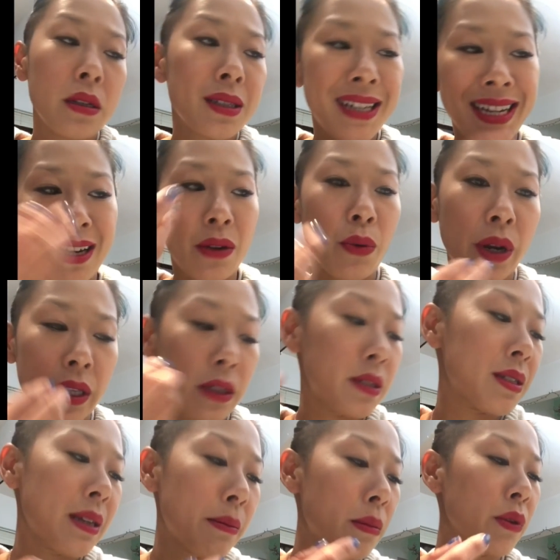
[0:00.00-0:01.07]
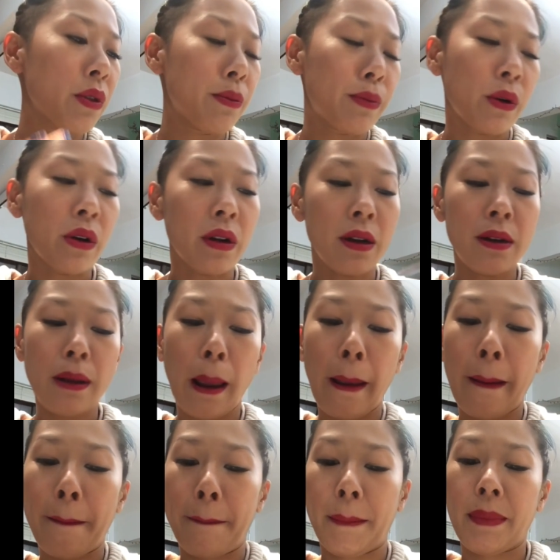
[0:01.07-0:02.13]
take away some of the product
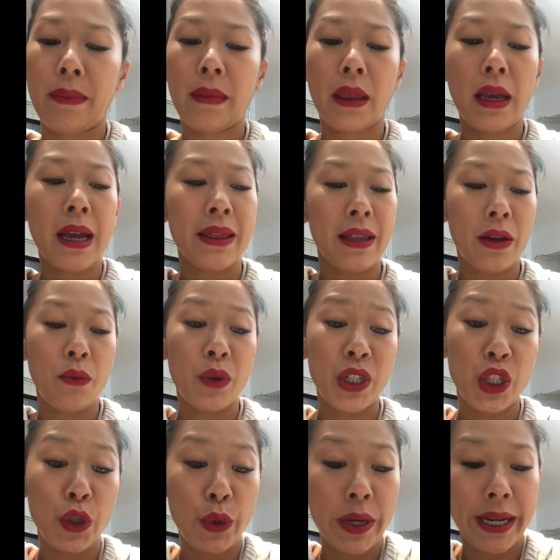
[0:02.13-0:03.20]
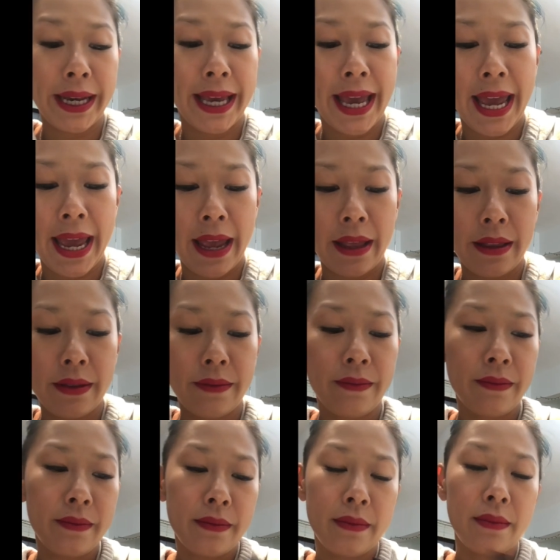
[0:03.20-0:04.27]
and then we do it again.
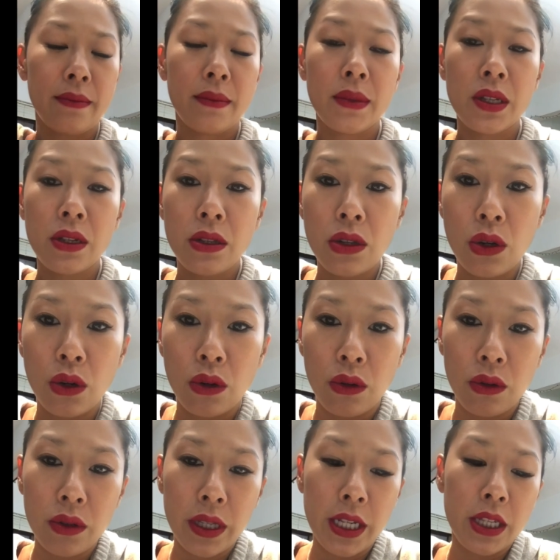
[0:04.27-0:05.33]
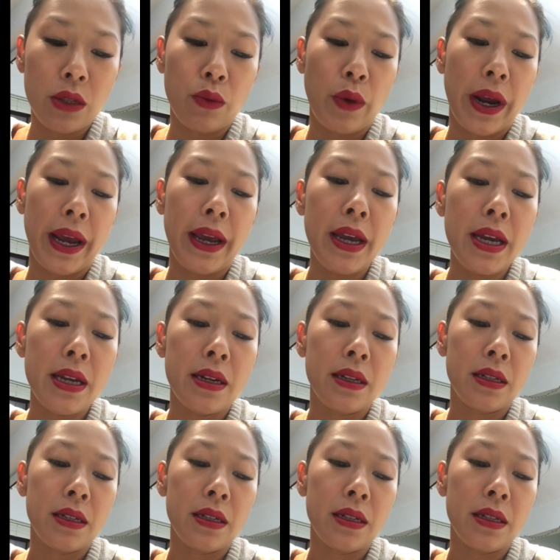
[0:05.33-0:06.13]
So this way